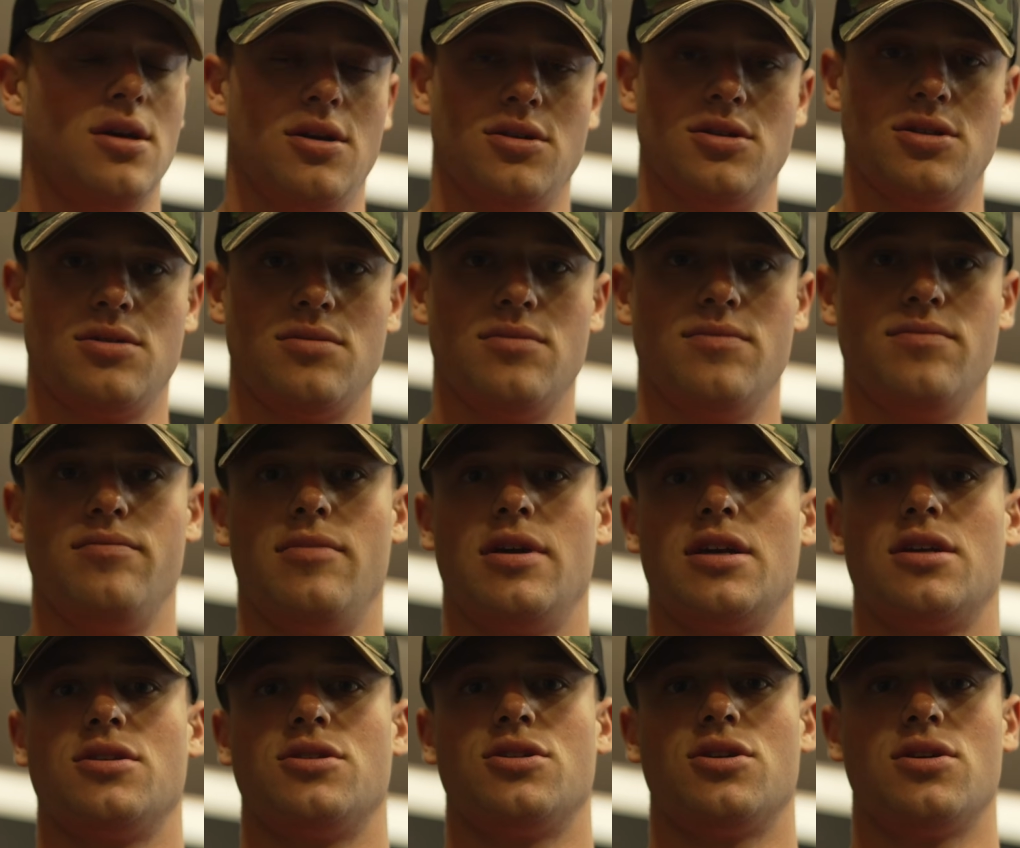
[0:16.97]
Just
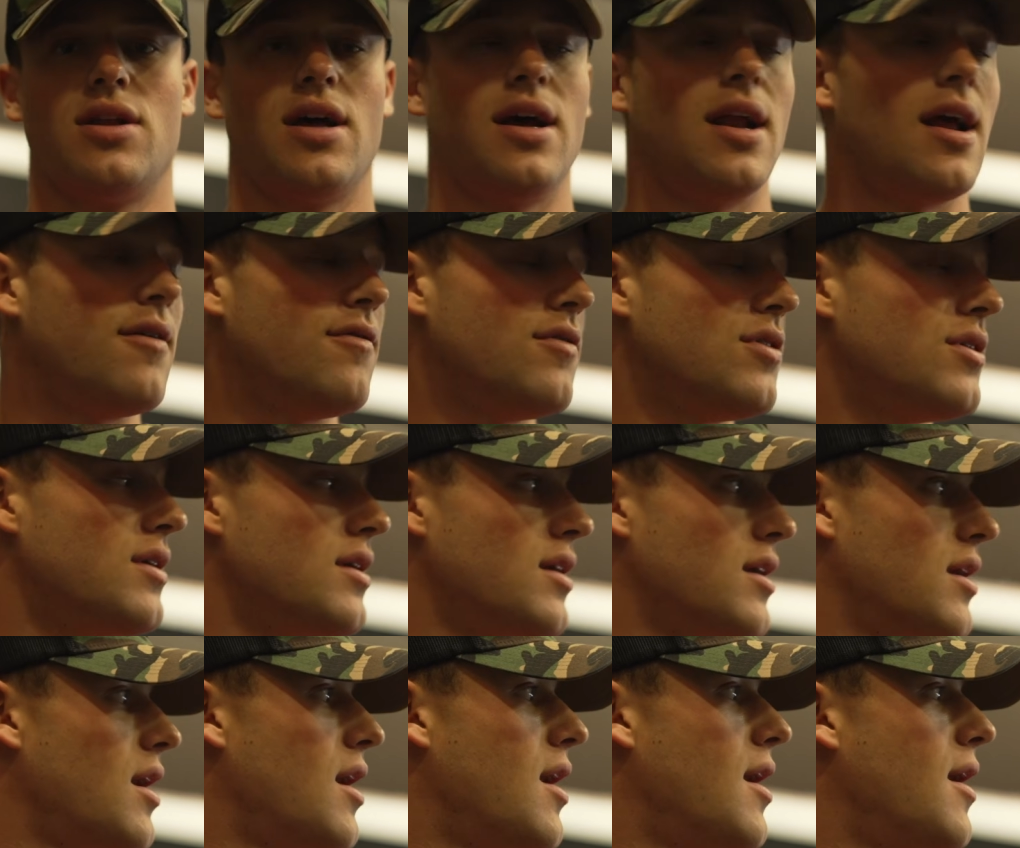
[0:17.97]
making sure that
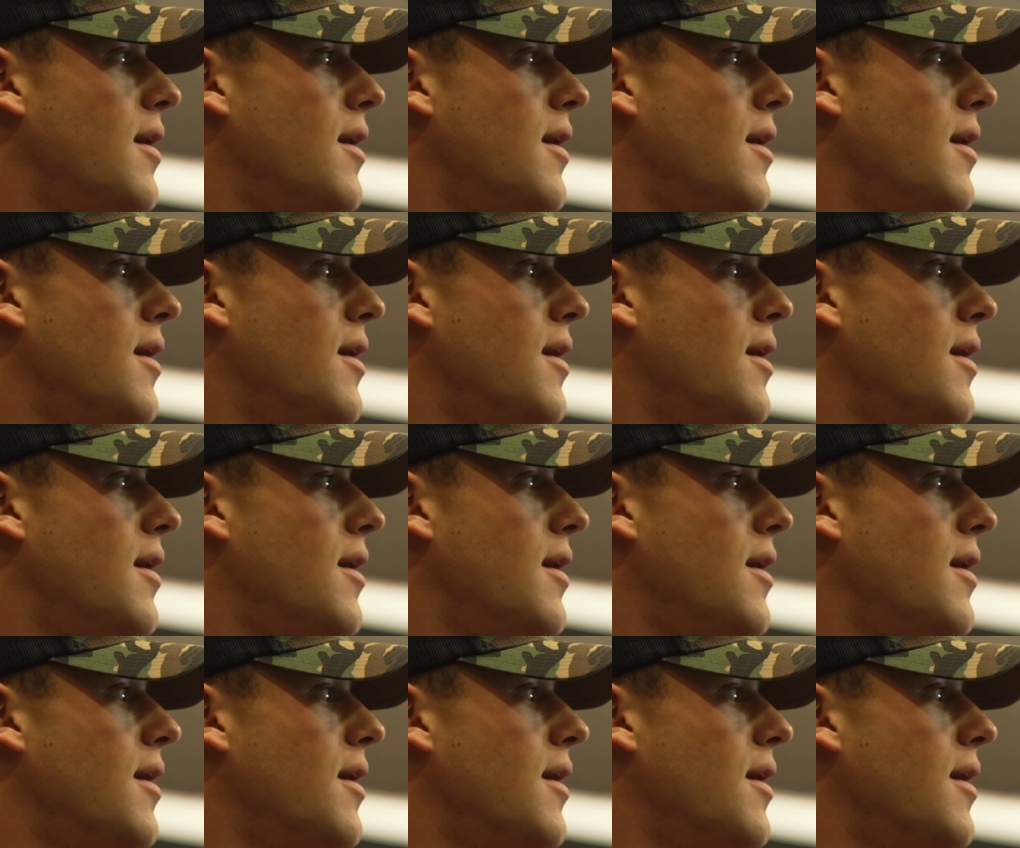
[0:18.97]
everything